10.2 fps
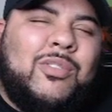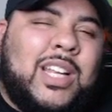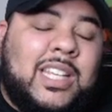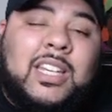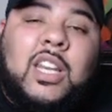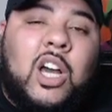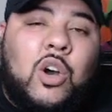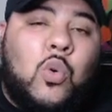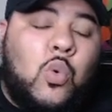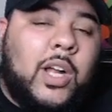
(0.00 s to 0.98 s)
really know
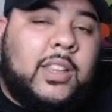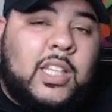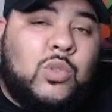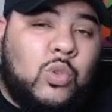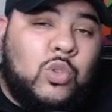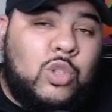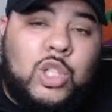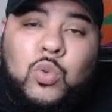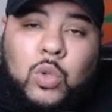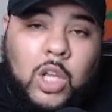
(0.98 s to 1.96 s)
what this will do to
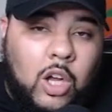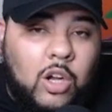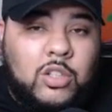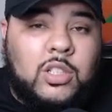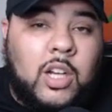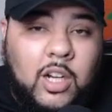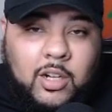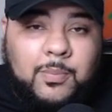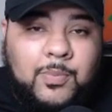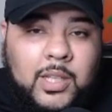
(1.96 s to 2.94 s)
you long term.
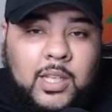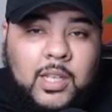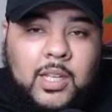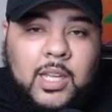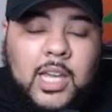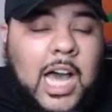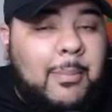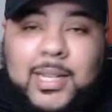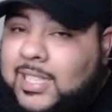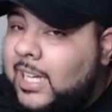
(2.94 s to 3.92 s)
I'm
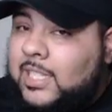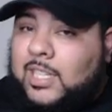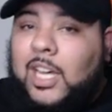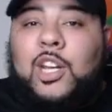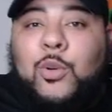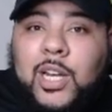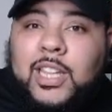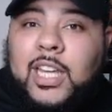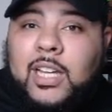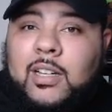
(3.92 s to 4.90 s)
not saying it's gonna do
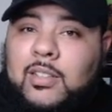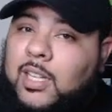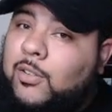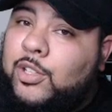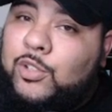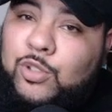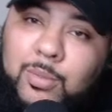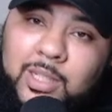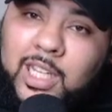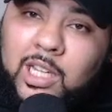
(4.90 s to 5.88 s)
anything because I don't want YouTube
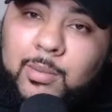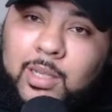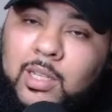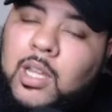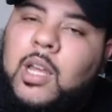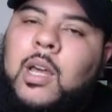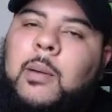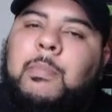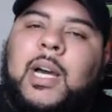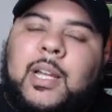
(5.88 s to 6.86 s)
to kill me,
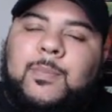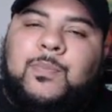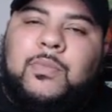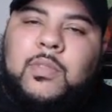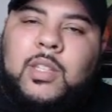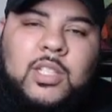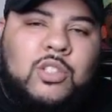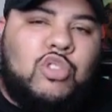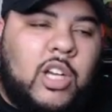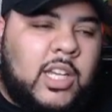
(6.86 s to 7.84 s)
but this
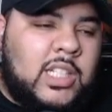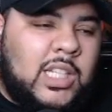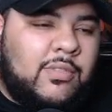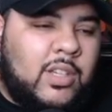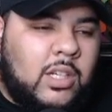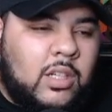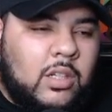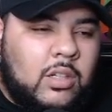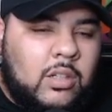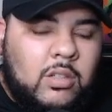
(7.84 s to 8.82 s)
drug isn't even
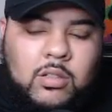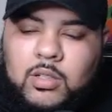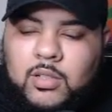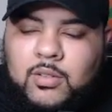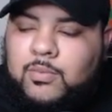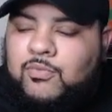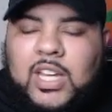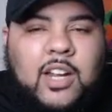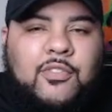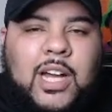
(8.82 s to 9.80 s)

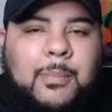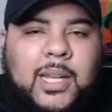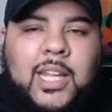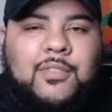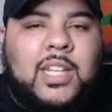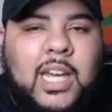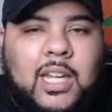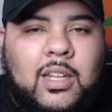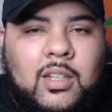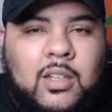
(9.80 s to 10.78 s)
verified by the FDA.
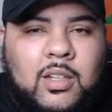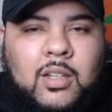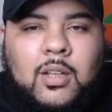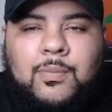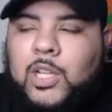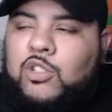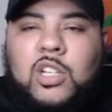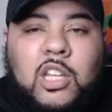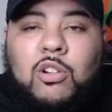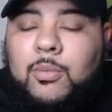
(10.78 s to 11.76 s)
There's
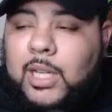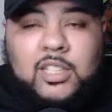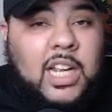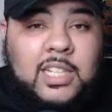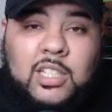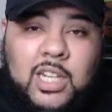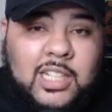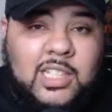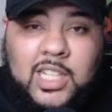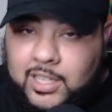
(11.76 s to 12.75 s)
another like Johnson
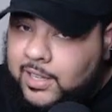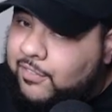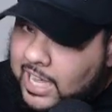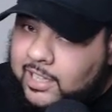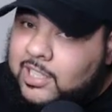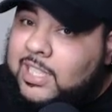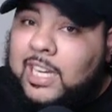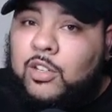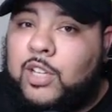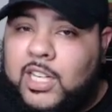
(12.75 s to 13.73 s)
Johnson. If I decide
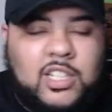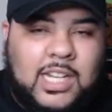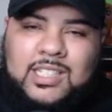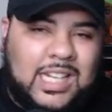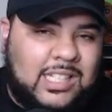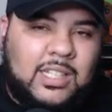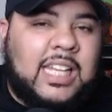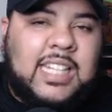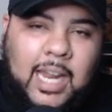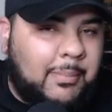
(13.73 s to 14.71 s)
to go get it, Johnson Johnson,
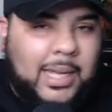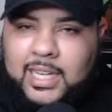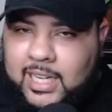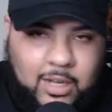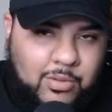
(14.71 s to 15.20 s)
that's out. I'm not getting that.